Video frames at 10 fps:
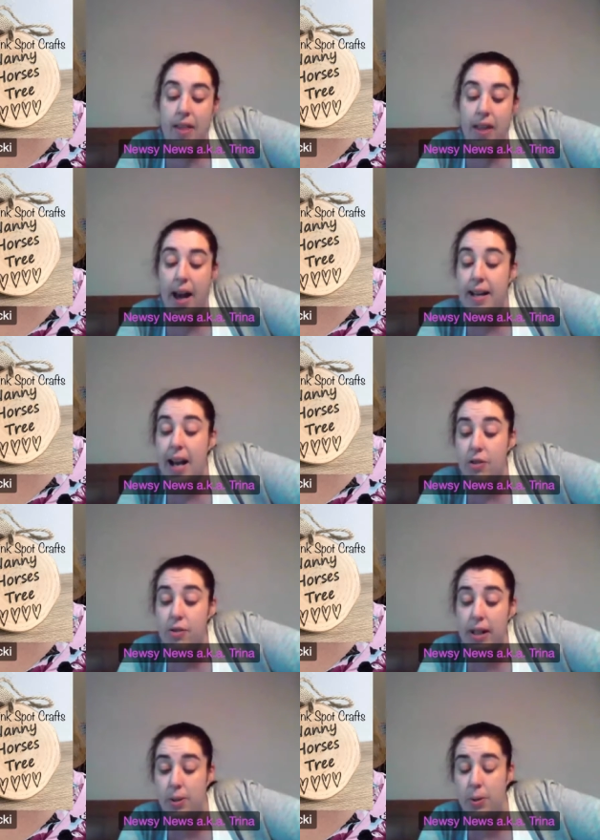They're
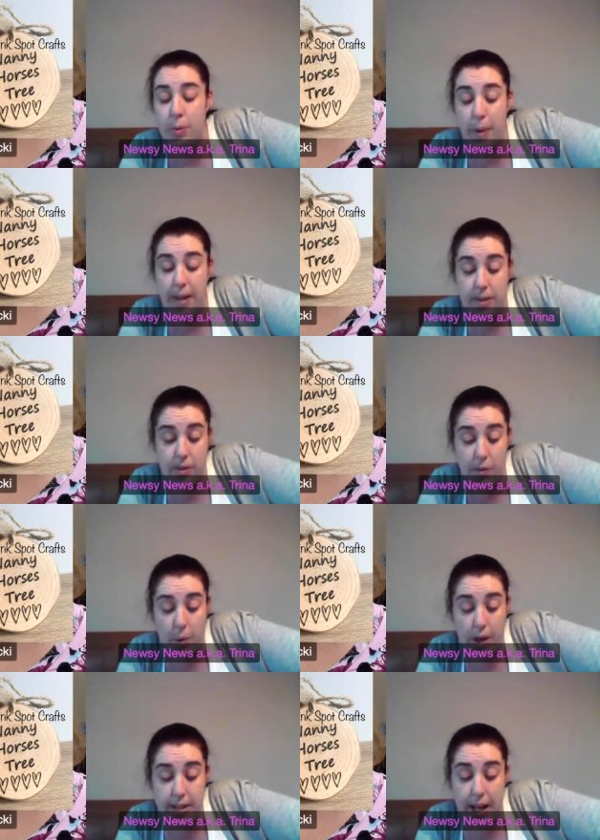naturally sourced pieces of wood,